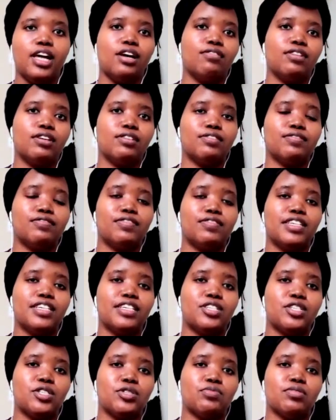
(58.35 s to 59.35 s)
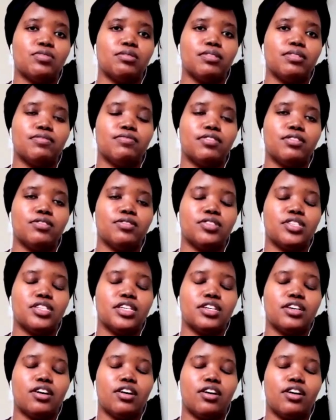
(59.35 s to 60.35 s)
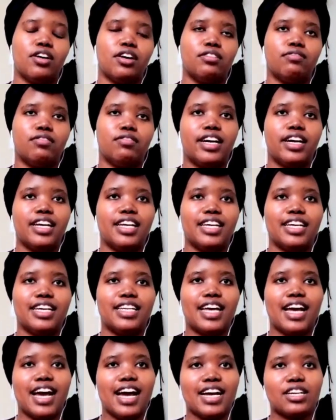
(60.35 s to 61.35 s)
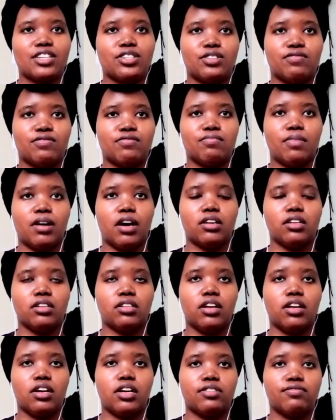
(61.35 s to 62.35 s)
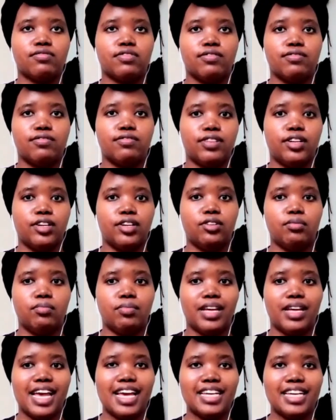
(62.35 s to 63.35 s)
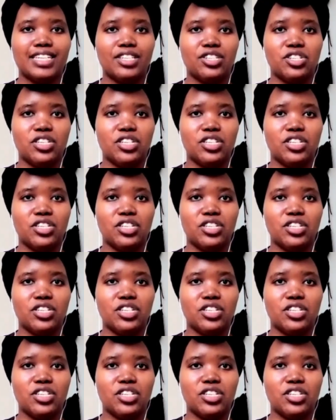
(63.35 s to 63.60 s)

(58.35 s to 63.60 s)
where with this, we'll be focusing on writing an active monologue for film and